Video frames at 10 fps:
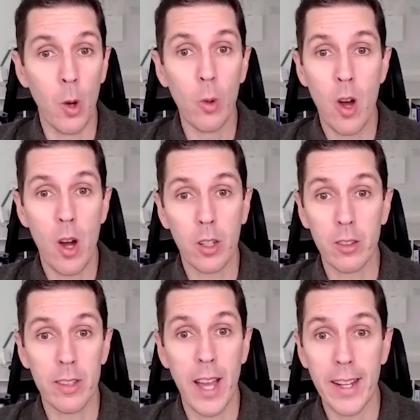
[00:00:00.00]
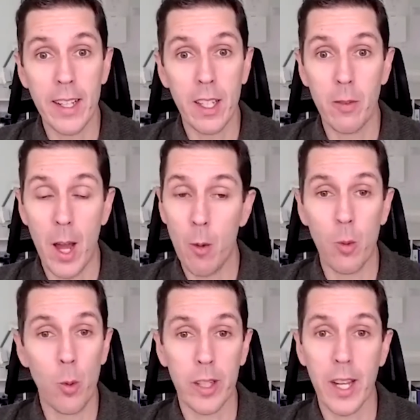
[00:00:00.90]
No longer is the idea of I want to
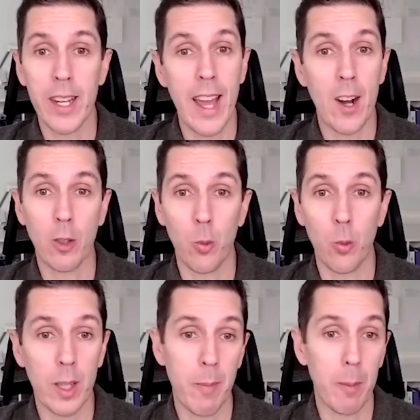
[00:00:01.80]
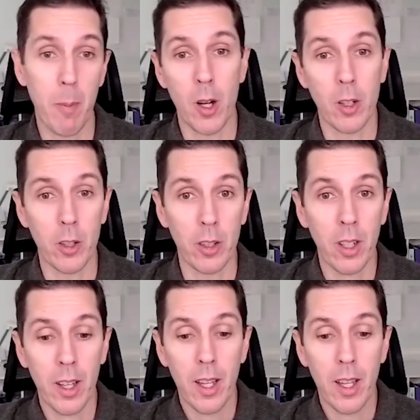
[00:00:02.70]
work 80 hours a week, make partner.